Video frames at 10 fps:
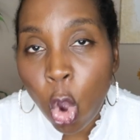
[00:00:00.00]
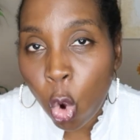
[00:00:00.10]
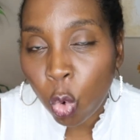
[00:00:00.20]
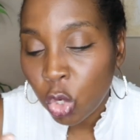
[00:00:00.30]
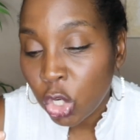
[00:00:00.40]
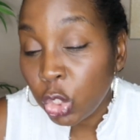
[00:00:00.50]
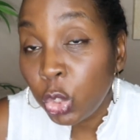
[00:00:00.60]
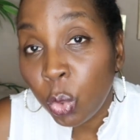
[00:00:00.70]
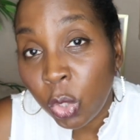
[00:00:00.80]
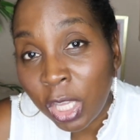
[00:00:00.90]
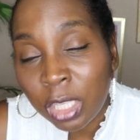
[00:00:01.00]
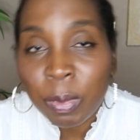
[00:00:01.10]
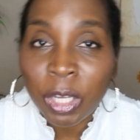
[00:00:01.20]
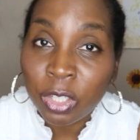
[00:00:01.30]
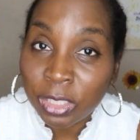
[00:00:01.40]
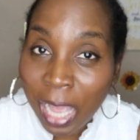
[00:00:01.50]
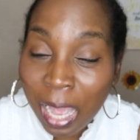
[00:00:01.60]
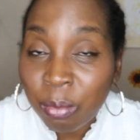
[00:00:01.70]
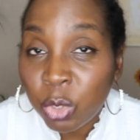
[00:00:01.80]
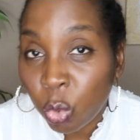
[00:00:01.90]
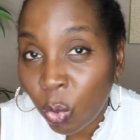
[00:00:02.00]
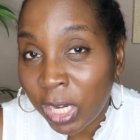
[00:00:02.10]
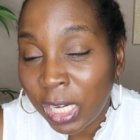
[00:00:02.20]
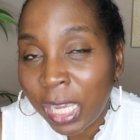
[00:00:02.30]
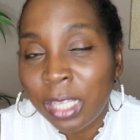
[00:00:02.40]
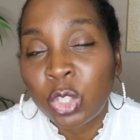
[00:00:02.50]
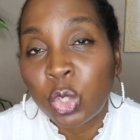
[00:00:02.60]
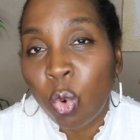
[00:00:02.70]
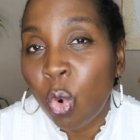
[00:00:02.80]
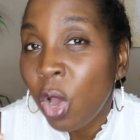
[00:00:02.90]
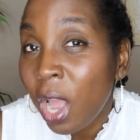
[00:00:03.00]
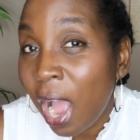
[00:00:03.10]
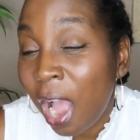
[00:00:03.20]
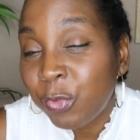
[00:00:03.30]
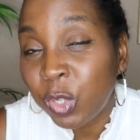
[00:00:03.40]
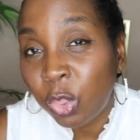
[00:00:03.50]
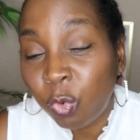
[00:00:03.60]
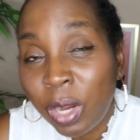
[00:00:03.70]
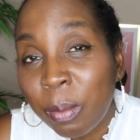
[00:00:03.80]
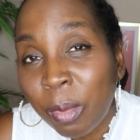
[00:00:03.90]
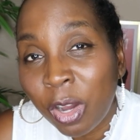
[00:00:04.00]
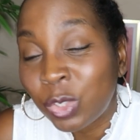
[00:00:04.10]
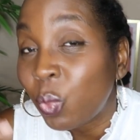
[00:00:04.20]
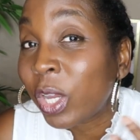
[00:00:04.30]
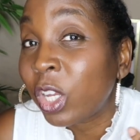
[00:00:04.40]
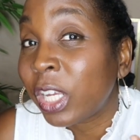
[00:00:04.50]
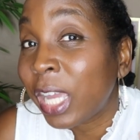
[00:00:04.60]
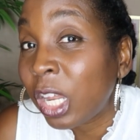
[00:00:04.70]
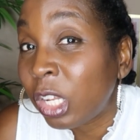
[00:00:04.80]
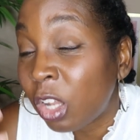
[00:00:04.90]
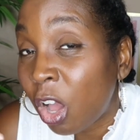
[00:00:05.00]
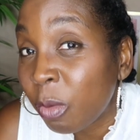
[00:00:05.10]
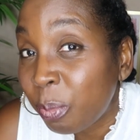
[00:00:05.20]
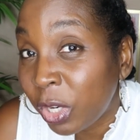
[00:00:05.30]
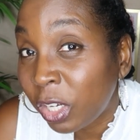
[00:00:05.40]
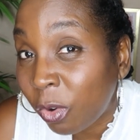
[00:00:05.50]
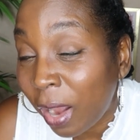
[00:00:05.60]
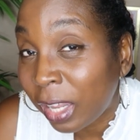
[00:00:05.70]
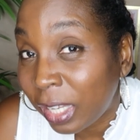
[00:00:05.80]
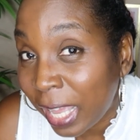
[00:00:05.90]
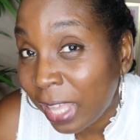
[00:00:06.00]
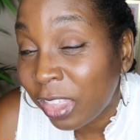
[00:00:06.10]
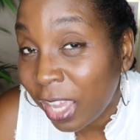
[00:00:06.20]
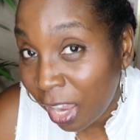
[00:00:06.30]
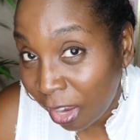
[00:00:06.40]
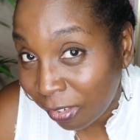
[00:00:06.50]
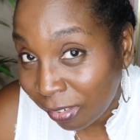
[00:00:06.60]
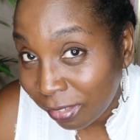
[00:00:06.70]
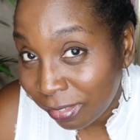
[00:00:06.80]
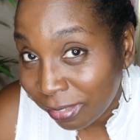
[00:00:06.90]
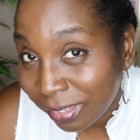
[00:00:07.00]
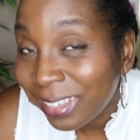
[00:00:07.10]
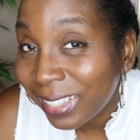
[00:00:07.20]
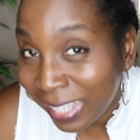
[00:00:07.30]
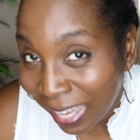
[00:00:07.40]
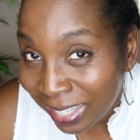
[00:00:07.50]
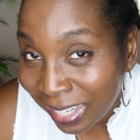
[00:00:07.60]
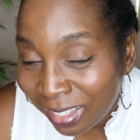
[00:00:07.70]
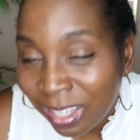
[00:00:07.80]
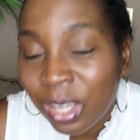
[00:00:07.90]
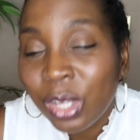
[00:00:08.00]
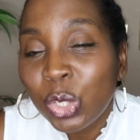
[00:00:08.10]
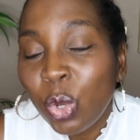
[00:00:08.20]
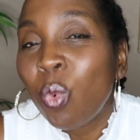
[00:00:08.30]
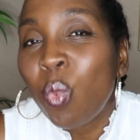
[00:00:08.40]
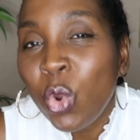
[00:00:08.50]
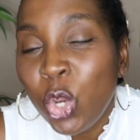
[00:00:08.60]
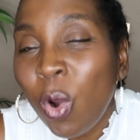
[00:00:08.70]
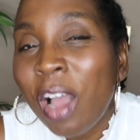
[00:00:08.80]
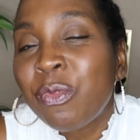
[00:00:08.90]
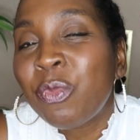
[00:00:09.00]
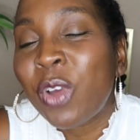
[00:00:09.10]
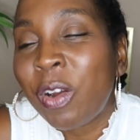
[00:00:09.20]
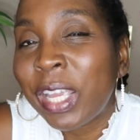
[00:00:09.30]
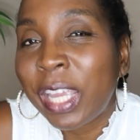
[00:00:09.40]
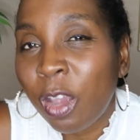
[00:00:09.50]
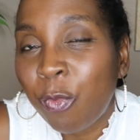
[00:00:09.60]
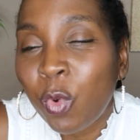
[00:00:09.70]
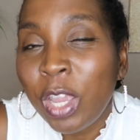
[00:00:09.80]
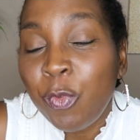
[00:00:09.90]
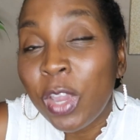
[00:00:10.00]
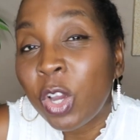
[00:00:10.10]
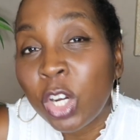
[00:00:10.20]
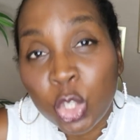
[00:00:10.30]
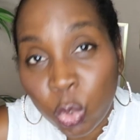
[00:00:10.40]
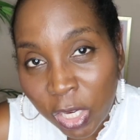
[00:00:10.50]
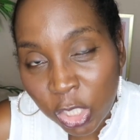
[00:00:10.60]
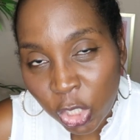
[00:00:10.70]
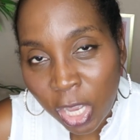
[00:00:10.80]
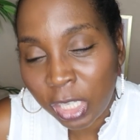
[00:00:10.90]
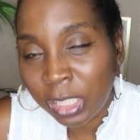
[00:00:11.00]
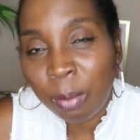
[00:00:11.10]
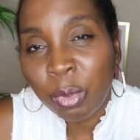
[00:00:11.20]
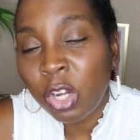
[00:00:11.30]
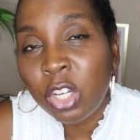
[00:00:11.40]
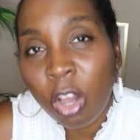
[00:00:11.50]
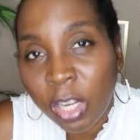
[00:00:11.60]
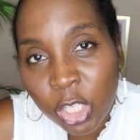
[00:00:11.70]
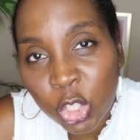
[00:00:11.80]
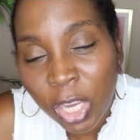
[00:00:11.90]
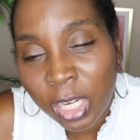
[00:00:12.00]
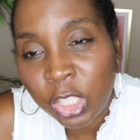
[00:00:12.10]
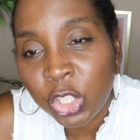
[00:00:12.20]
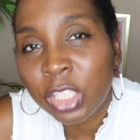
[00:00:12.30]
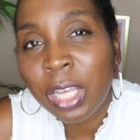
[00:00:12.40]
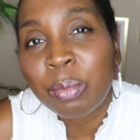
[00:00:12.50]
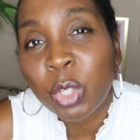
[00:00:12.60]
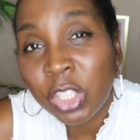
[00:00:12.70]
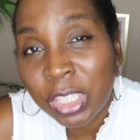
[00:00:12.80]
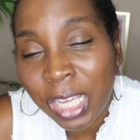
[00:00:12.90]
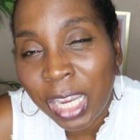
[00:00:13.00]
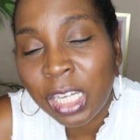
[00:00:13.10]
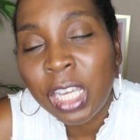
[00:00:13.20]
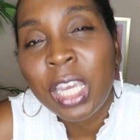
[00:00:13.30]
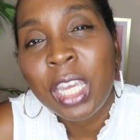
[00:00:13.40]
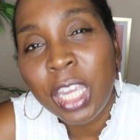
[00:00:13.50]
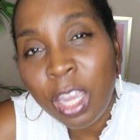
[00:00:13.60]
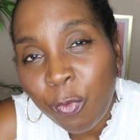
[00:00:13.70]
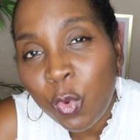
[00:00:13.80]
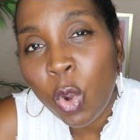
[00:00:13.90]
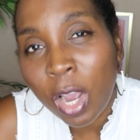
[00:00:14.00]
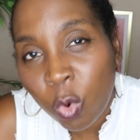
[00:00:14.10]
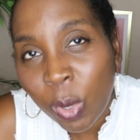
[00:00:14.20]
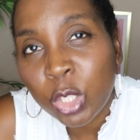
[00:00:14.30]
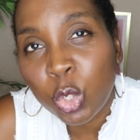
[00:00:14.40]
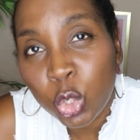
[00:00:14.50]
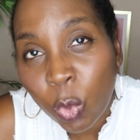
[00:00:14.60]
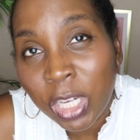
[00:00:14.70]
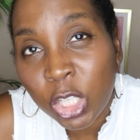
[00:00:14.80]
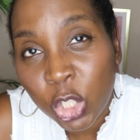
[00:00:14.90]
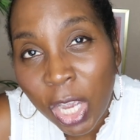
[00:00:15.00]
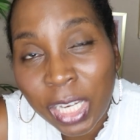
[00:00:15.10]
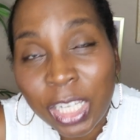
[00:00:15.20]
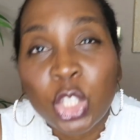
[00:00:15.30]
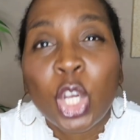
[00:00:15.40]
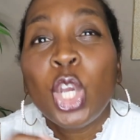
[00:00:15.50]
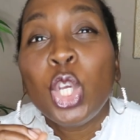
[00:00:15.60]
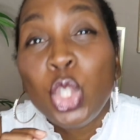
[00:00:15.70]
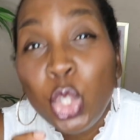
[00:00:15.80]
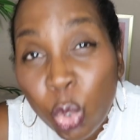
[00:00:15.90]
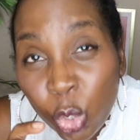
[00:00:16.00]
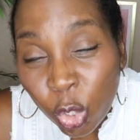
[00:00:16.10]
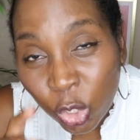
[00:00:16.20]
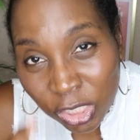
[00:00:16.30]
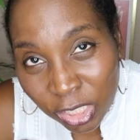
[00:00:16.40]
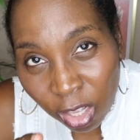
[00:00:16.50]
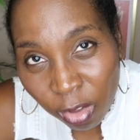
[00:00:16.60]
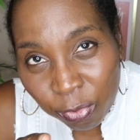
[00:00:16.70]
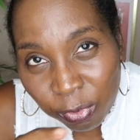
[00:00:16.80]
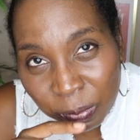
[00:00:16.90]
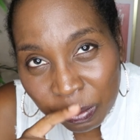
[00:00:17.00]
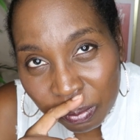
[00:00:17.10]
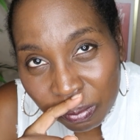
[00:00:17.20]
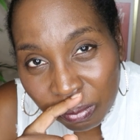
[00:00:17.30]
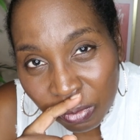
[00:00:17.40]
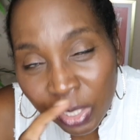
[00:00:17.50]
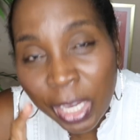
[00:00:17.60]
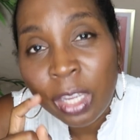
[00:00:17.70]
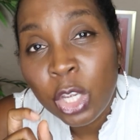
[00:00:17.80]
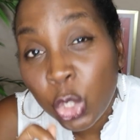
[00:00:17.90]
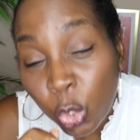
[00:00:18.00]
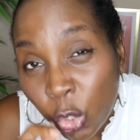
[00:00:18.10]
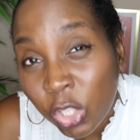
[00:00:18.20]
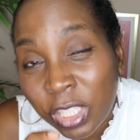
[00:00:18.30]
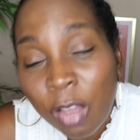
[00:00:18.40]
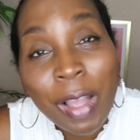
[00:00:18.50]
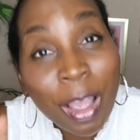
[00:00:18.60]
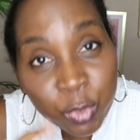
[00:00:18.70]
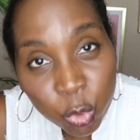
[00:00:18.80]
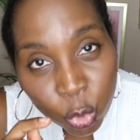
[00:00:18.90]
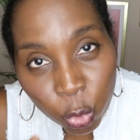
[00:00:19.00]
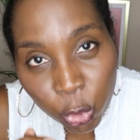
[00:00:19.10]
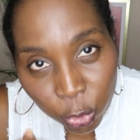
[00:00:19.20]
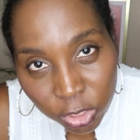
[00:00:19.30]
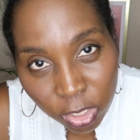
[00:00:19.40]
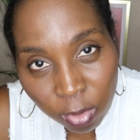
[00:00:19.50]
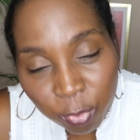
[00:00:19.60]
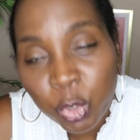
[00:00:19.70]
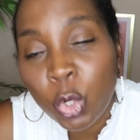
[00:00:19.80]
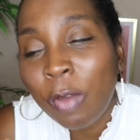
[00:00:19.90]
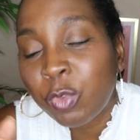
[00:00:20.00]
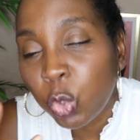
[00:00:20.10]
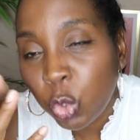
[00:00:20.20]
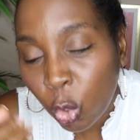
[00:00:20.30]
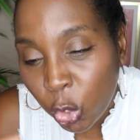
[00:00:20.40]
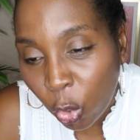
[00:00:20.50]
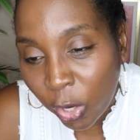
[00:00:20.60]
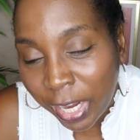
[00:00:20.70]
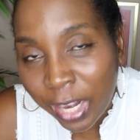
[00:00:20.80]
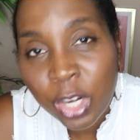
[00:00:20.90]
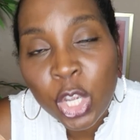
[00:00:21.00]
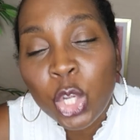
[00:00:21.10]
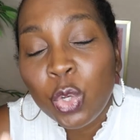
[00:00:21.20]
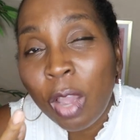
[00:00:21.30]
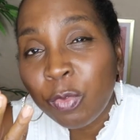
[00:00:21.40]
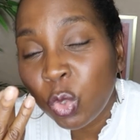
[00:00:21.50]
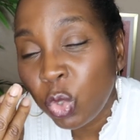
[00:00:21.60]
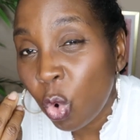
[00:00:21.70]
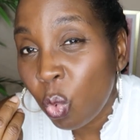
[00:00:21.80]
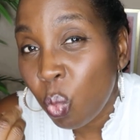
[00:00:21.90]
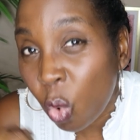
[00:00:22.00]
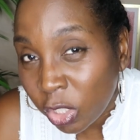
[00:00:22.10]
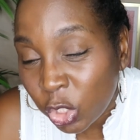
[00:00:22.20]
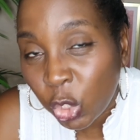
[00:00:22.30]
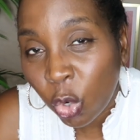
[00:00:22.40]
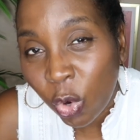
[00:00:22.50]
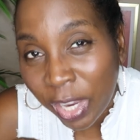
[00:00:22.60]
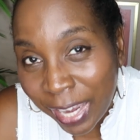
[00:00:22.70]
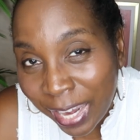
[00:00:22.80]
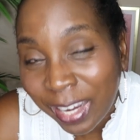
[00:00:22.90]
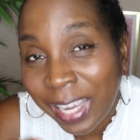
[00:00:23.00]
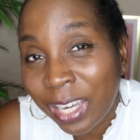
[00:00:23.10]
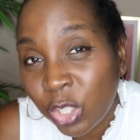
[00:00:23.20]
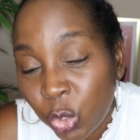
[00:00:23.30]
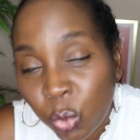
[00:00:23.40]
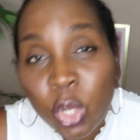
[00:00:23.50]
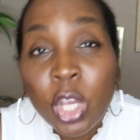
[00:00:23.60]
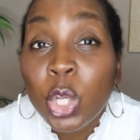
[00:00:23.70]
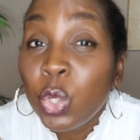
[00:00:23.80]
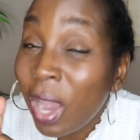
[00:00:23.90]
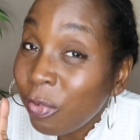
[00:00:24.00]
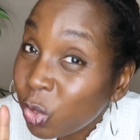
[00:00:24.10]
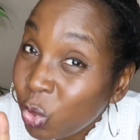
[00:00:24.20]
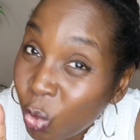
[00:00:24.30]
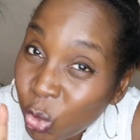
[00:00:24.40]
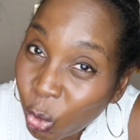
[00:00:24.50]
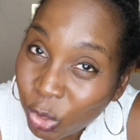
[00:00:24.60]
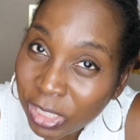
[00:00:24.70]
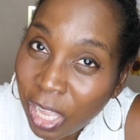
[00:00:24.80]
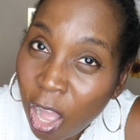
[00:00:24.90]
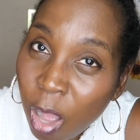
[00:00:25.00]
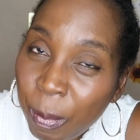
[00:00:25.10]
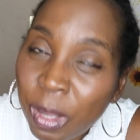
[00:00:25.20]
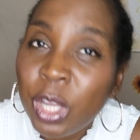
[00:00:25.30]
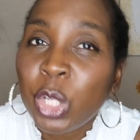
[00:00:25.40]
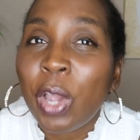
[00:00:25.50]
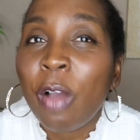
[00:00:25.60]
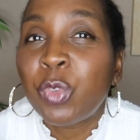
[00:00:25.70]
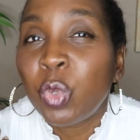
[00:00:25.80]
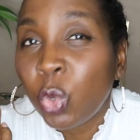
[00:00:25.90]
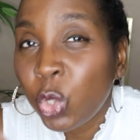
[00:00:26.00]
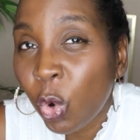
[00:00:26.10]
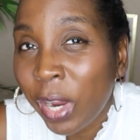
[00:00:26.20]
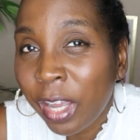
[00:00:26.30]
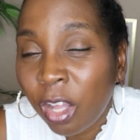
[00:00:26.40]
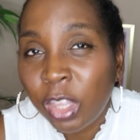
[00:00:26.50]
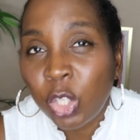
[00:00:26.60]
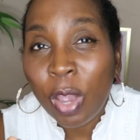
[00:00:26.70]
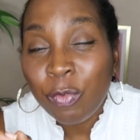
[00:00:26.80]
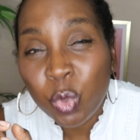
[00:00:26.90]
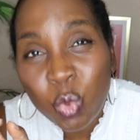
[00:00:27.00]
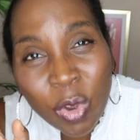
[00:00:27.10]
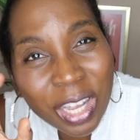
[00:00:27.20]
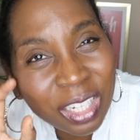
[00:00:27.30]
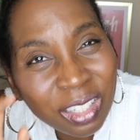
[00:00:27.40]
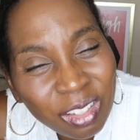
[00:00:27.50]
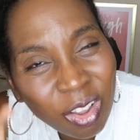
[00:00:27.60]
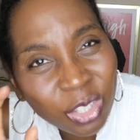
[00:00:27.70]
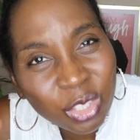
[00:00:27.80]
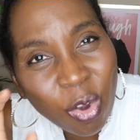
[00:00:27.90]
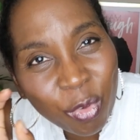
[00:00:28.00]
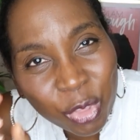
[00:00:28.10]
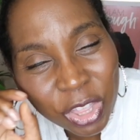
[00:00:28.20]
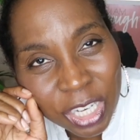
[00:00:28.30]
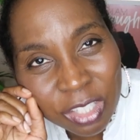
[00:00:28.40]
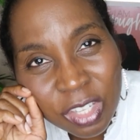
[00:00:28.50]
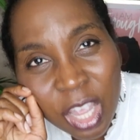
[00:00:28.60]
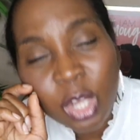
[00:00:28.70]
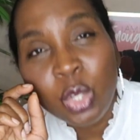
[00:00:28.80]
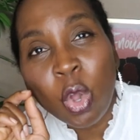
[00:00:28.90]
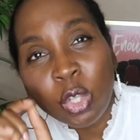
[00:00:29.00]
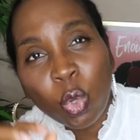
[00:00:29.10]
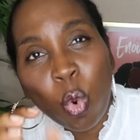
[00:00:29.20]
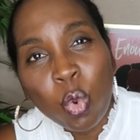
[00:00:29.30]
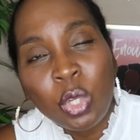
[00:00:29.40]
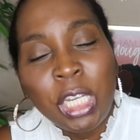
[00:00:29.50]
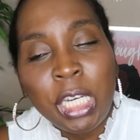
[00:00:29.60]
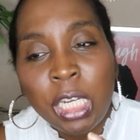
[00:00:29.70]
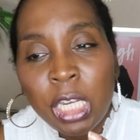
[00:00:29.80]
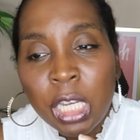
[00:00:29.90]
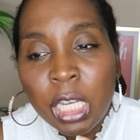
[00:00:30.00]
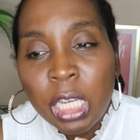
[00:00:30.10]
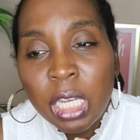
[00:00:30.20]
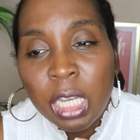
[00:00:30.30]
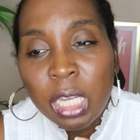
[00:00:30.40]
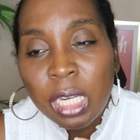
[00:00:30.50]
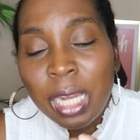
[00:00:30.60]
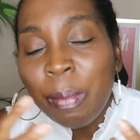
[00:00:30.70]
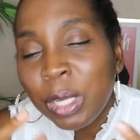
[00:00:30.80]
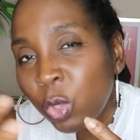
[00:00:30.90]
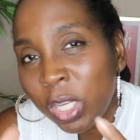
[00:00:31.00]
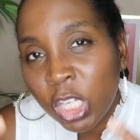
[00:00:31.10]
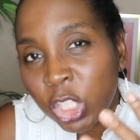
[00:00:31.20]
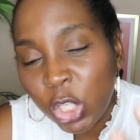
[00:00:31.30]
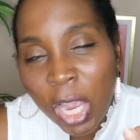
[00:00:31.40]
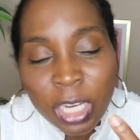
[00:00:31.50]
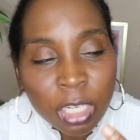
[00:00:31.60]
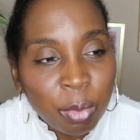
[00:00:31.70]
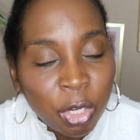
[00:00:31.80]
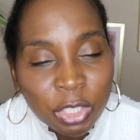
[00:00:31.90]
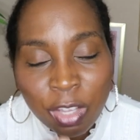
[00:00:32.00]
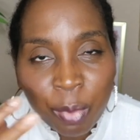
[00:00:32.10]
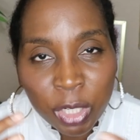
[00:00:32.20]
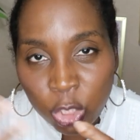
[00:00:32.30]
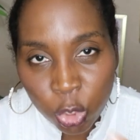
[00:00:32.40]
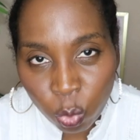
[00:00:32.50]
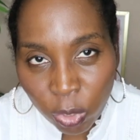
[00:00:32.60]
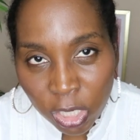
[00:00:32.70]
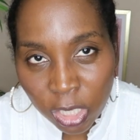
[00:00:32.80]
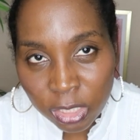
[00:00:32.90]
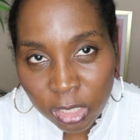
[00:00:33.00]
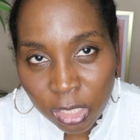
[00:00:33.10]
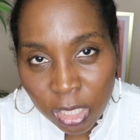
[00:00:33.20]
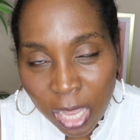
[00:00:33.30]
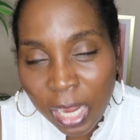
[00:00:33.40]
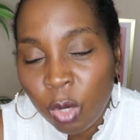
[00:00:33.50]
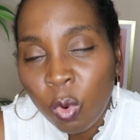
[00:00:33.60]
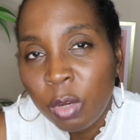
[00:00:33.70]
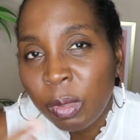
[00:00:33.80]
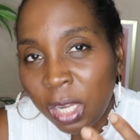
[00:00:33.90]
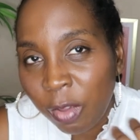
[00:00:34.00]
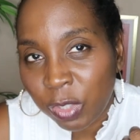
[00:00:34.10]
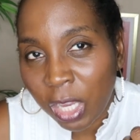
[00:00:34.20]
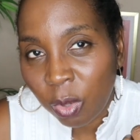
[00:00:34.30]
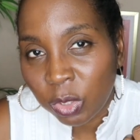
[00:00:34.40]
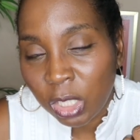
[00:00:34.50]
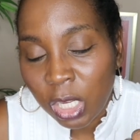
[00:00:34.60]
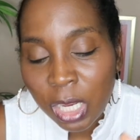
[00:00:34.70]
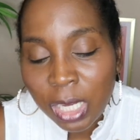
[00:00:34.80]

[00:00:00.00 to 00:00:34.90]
oh do this because i'm doing it so after three months we're gonna get long booty crack length hair get it so you have to be very careful if you're going to join a challenge i'm not knocking challenges i'm just saying if you are going to join a challenge you yourself okay you yourself have to know yourself you have to know your hair you have to know what your hair can do you have to know your scalp you have to know your health you have to know a lot of things not only let me join this challenge because everybody's doing it and i don't want to be left out